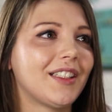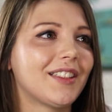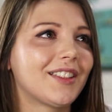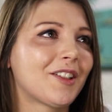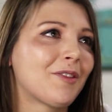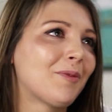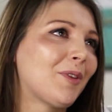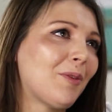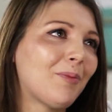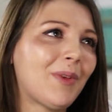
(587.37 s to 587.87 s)
in
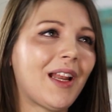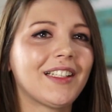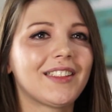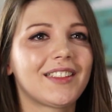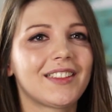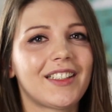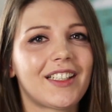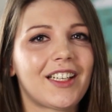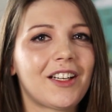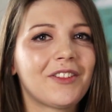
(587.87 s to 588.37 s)
so many
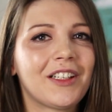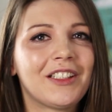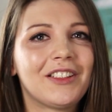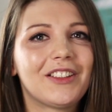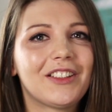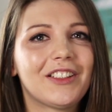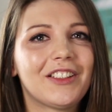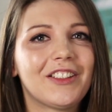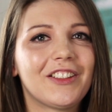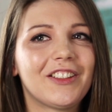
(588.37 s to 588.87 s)
places that I
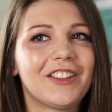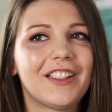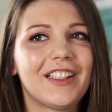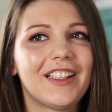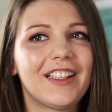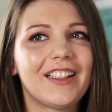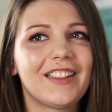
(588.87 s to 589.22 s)
went to